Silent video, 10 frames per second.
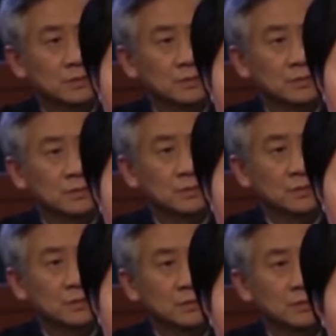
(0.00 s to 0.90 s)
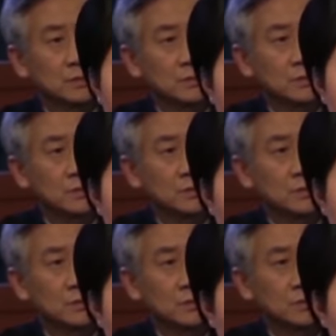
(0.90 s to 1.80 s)

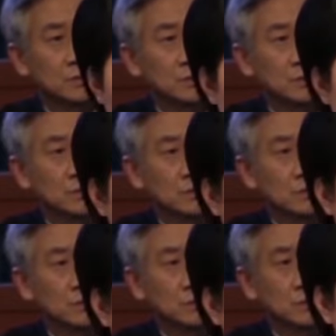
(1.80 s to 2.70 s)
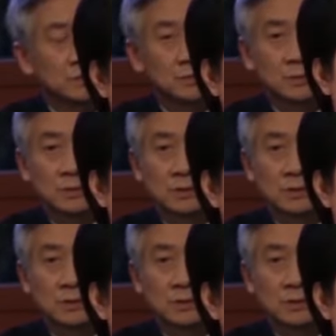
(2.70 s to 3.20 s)
No words are spoken by the person on screen.